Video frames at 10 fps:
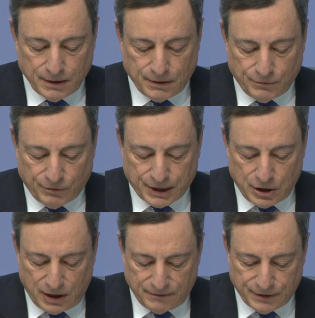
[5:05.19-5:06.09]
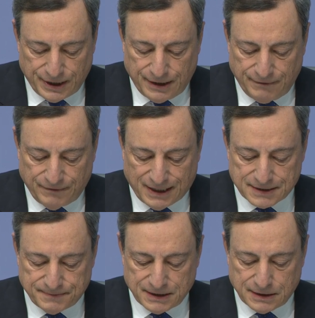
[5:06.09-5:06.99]
The recovery in
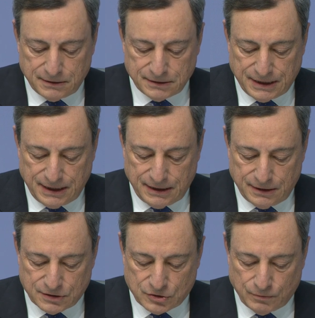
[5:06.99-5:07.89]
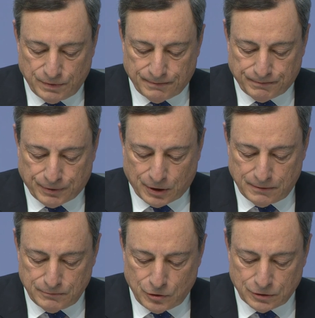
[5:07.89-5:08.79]
investment continues to be
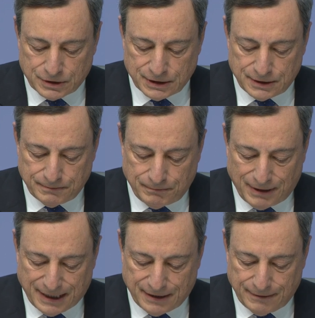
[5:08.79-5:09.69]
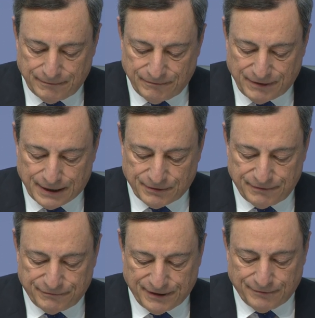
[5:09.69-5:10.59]
promoted by very
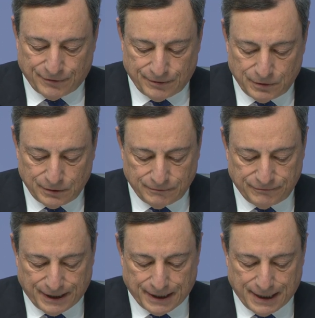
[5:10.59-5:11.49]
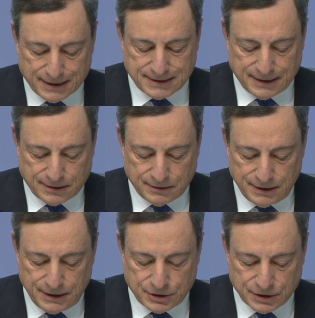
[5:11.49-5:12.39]
favorable financing
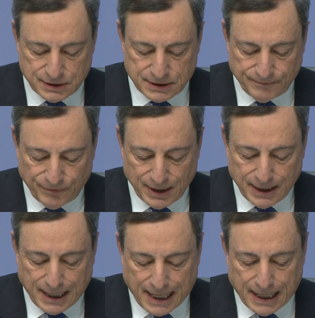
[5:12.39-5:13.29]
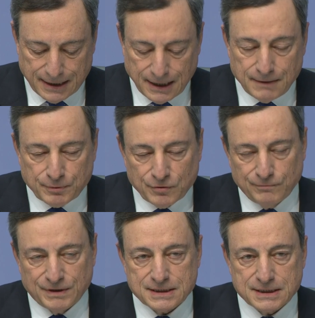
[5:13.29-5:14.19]
conditions and
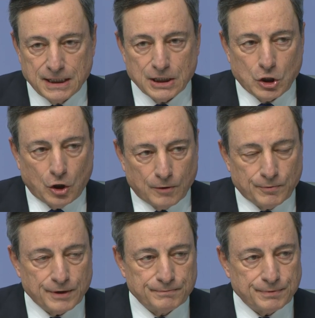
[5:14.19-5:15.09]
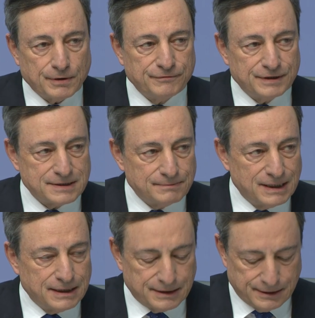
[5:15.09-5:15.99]
improvements in corporate
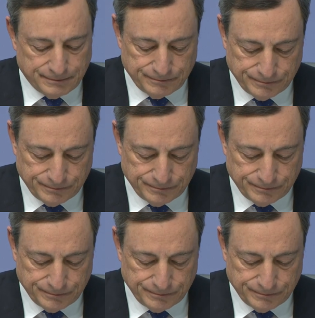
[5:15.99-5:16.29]
profitability.